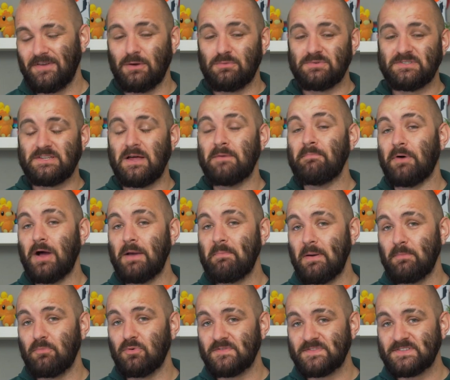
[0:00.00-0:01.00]
It was done by a
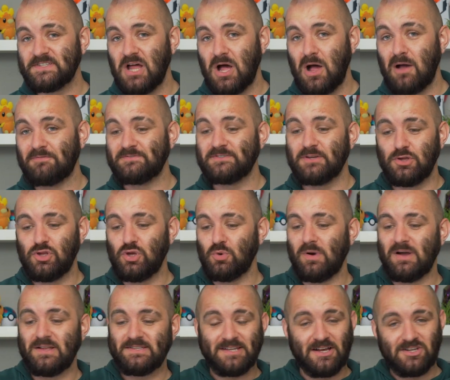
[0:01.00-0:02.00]
member of staff, so you
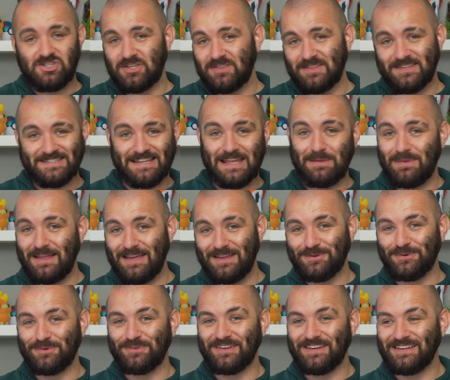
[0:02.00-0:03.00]
weren't touching the same
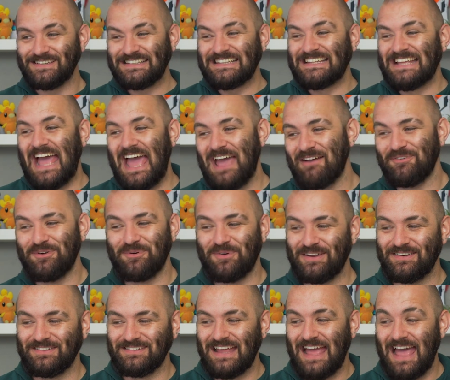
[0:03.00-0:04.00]
ladle that
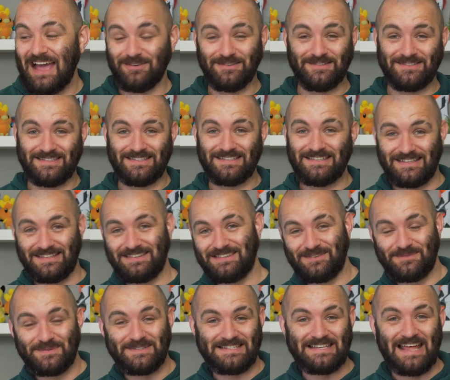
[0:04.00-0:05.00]
everyone else
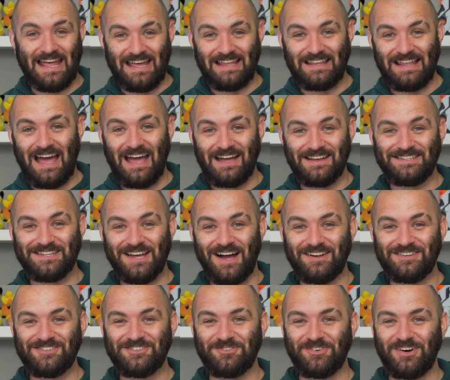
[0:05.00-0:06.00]
that was staying there had
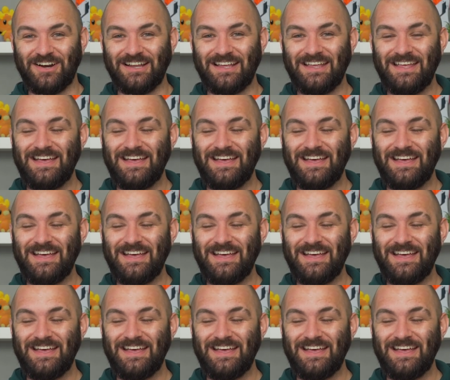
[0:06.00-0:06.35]
touched, right?